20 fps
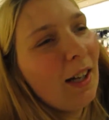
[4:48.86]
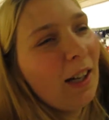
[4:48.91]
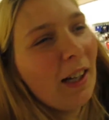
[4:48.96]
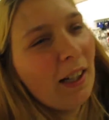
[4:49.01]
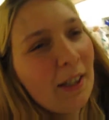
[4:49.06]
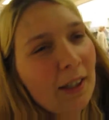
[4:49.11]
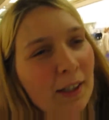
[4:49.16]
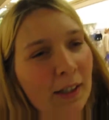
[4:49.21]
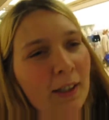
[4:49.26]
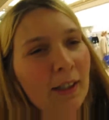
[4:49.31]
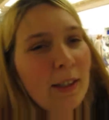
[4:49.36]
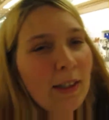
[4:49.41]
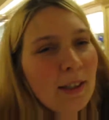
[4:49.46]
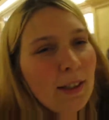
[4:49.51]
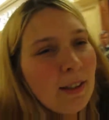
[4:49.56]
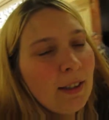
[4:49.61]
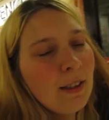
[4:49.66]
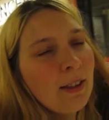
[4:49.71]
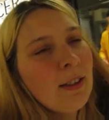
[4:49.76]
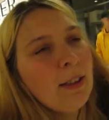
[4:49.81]

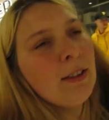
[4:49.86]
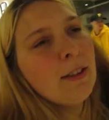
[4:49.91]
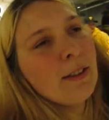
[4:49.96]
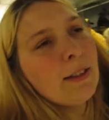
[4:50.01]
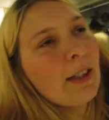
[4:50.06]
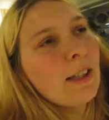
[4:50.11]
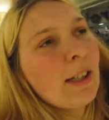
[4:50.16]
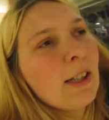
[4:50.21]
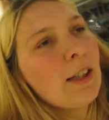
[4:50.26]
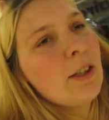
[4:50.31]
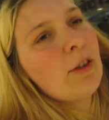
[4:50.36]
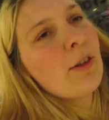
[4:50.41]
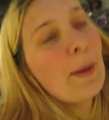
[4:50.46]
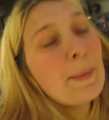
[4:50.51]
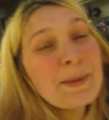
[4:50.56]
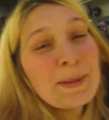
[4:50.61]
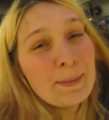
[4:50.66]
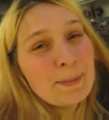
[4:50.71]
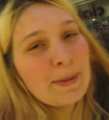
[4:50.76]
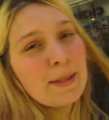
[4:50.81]
Then I'm gonna grab
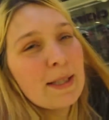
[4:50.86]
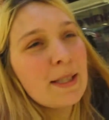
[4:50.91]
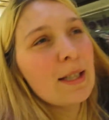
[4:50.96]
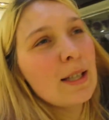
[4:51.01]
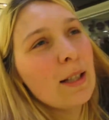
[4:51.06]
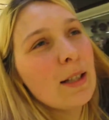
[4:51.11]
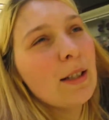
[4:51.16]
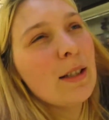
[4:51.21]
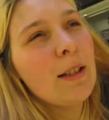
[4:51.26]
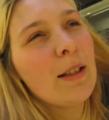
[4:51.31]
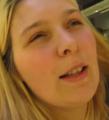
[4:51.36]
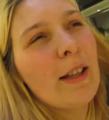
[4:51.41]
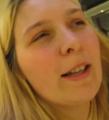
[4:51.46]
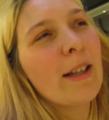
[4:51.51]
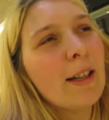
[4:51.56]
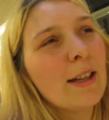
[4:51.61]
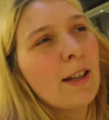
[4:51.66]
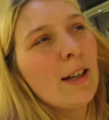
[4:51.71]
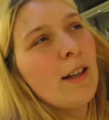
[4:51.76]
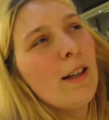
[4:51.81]
some, like,
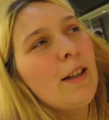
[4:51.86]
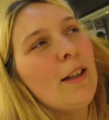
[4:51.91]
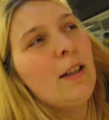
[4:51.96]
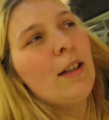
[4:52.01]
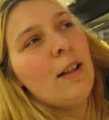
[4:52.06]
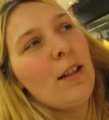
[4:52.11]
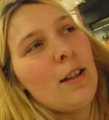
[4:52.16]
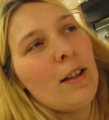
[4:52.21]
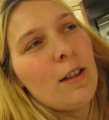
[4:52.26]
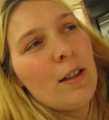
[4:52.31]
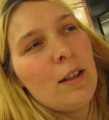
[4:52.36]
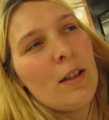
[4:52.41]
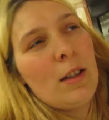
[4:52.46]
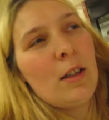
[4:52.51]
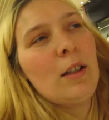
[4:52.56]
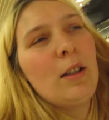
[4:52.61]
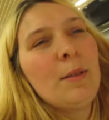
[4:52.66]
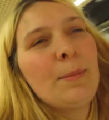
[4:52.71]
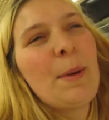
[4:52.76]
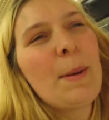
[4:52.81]

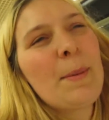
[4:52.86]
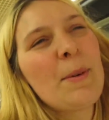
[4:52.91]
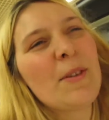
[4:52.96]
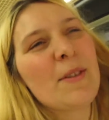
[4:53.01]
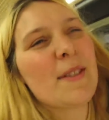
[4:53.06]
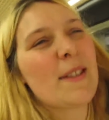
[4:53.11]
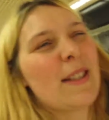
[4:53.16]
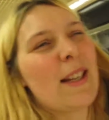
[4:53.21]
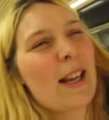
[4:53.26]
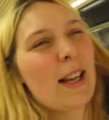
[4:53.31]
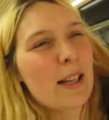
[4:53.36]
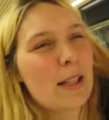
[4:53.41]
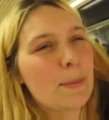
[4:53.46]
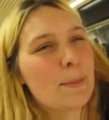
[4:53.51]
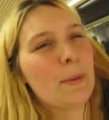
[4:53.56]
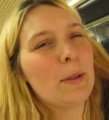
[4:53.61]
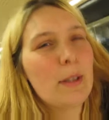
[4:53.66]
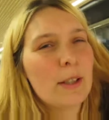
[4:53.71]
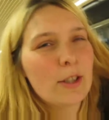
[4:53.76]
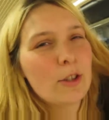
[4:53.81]
maybe not snacks,
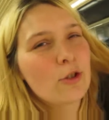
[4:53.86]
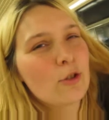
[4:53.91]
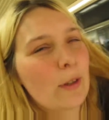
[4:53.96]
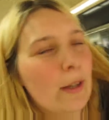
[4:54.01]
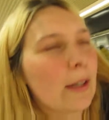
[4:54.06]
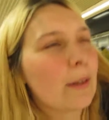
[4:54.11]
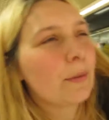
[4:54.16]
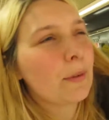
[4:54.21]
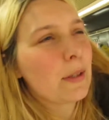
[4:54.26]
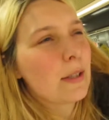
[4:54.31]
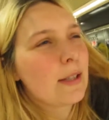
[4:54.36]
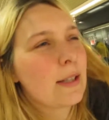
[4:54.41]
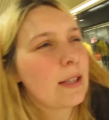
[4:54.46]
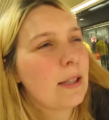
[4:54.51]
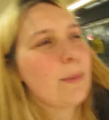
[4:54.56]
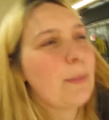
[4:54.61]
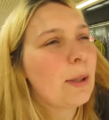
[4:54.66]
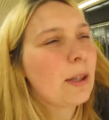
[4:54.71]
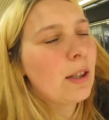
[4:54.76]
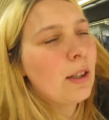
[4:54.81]
but like drink for the
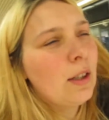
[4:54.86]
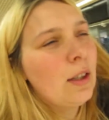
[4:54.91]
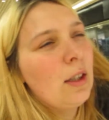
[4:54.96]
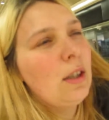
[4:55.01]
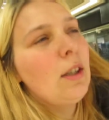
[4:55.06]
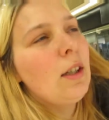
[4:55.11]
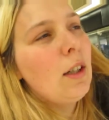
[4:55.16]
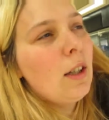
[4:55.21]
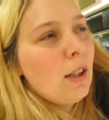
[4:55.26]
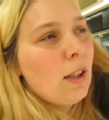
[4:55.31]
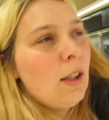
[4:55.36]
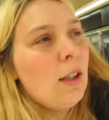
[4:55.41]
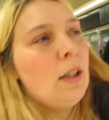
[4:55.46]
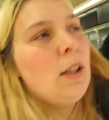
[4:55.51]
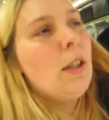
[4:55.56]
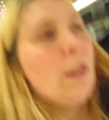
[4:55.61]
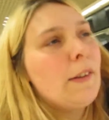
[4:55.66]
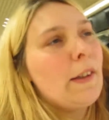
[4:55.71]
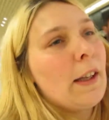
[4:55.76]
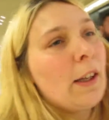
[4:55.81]
cinema.
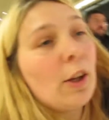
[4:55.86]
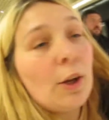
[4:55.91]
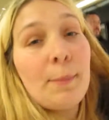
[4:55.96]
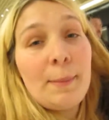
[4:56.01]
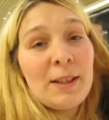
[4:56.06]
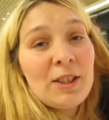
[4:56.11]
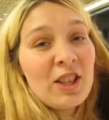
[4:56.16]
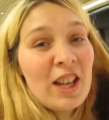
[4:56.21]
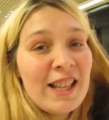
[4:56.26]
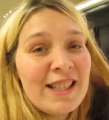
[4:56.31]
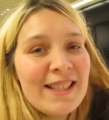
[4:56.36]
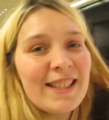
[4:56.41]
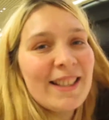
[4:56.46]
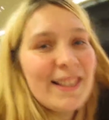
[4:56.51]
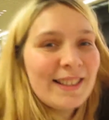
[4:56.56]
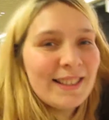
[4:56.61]
And then go meet Shant.